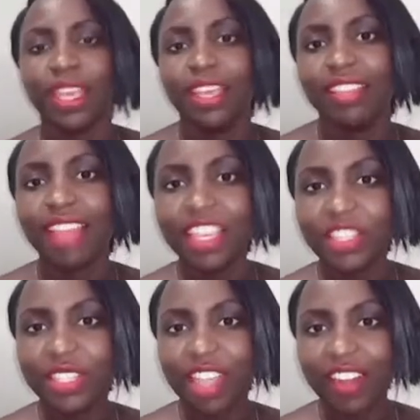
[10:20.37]
Thank
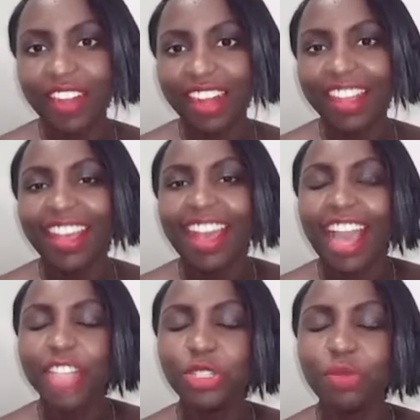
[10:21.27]
you, Sarah.
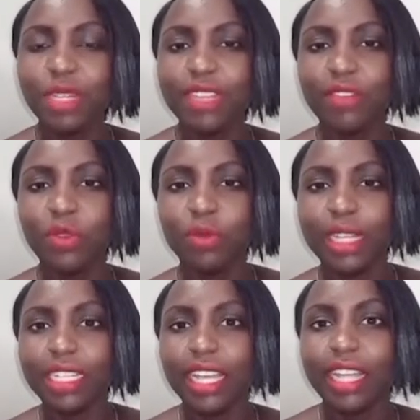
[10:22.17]
I do believe a
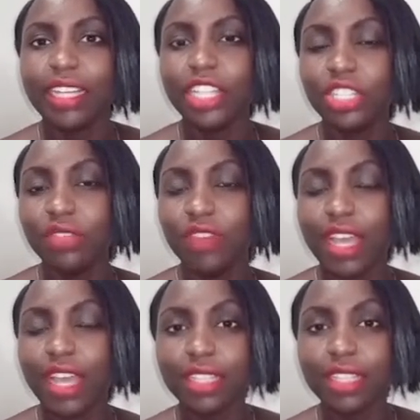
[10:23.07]
woman can achieve
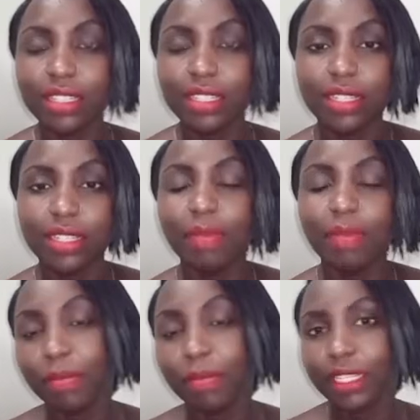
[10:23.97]
high success
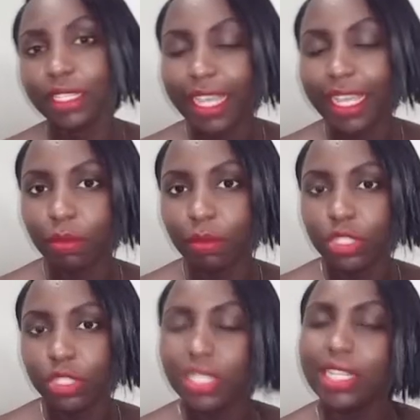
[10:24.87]
by being likable.
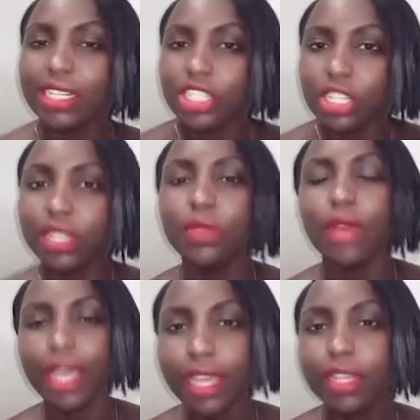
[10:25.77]
She can actually go
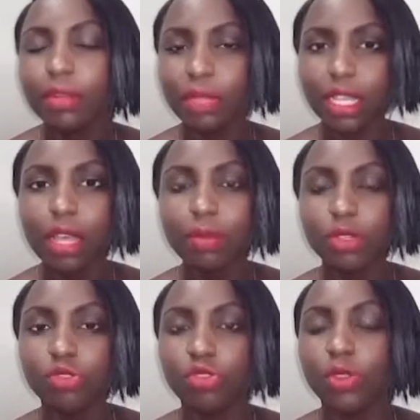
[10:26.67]
ahead and become a
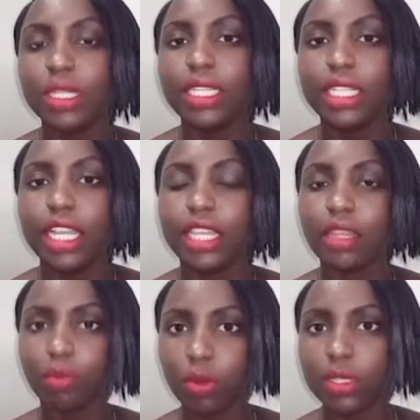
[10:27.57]
strong leader in the
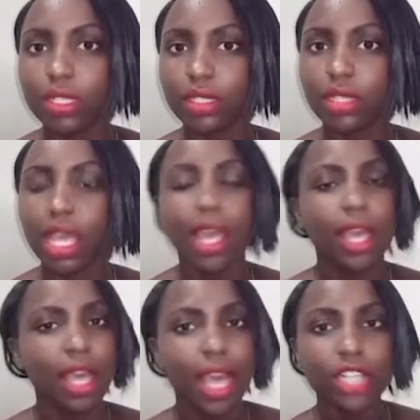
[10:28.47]
process.
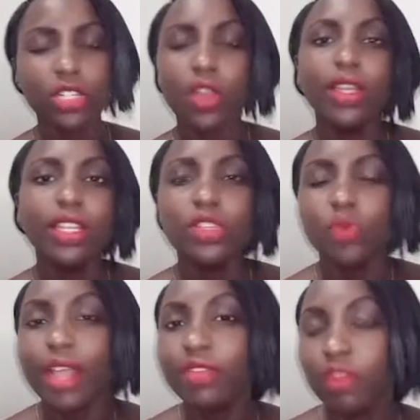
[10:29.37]
As long as
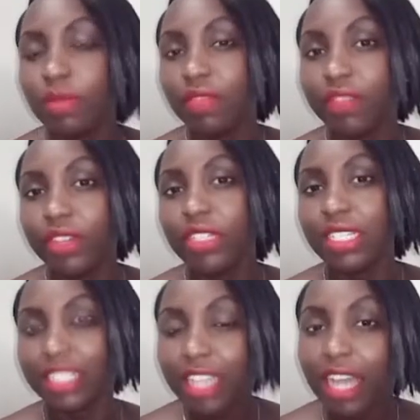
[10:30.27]
right from the very
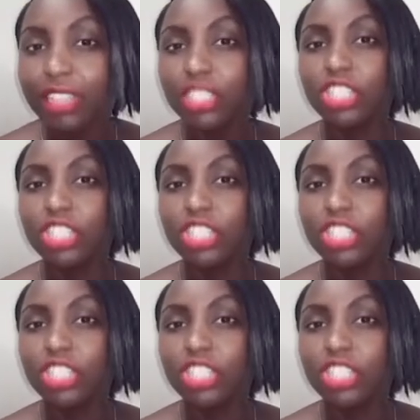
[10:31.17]
start, she